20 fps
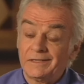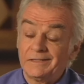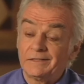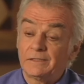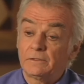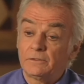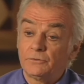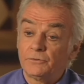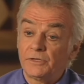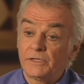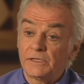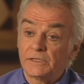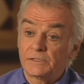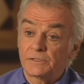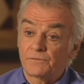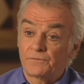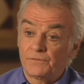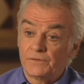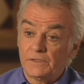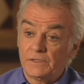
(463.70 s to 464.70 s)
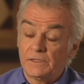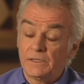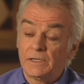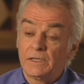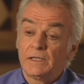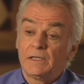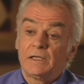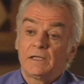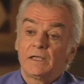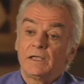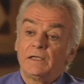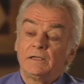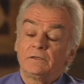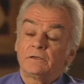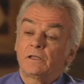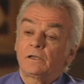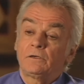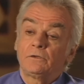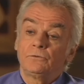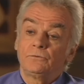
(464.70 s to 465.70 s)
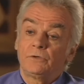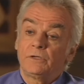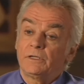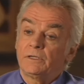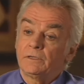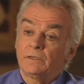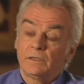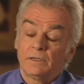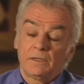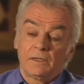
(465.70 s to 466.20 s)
Including his fee, including...